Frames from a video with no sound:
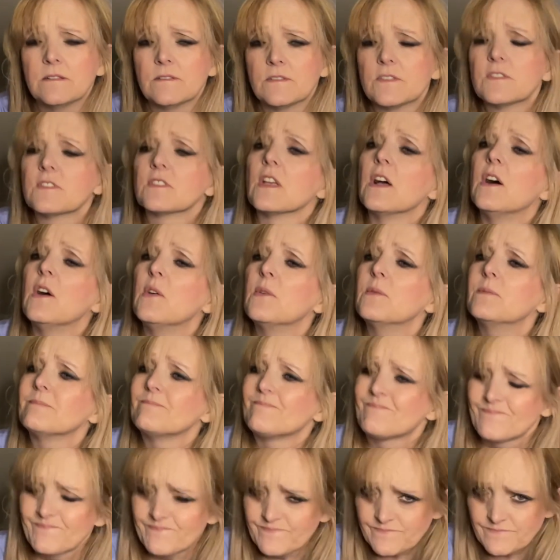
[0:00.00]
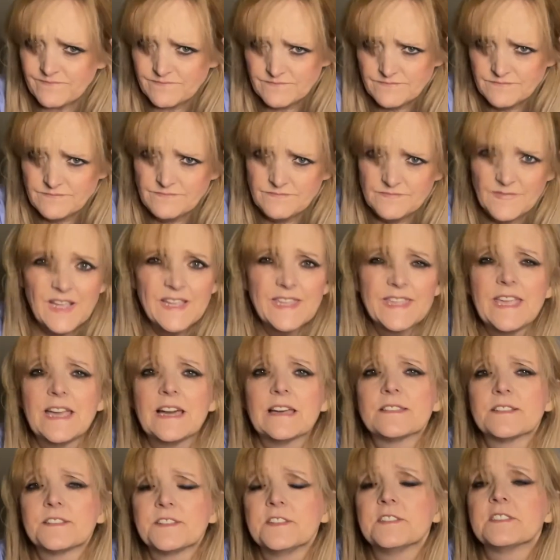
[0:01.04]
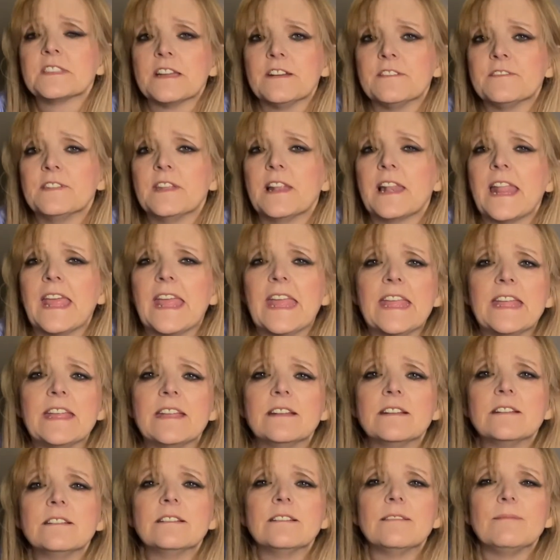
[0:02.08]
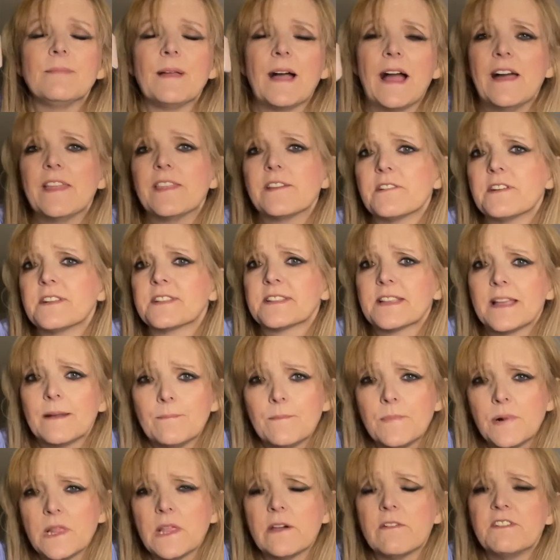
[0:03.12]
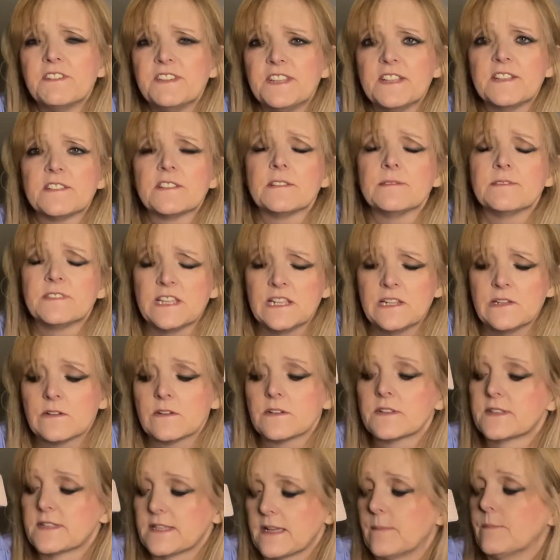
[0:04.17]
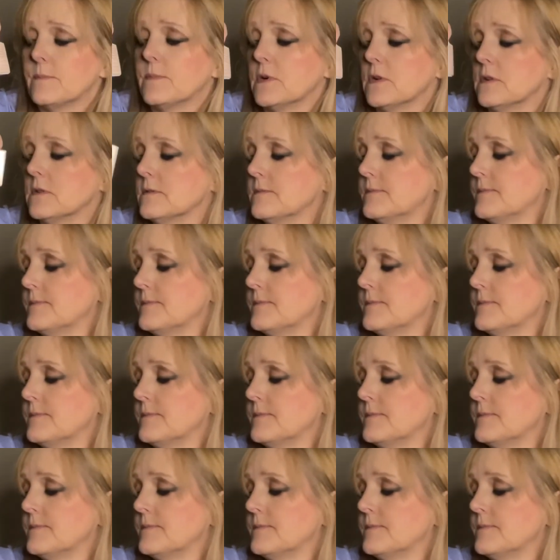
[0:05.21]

So yeah, this is definitely either a sample or a deluxe sample.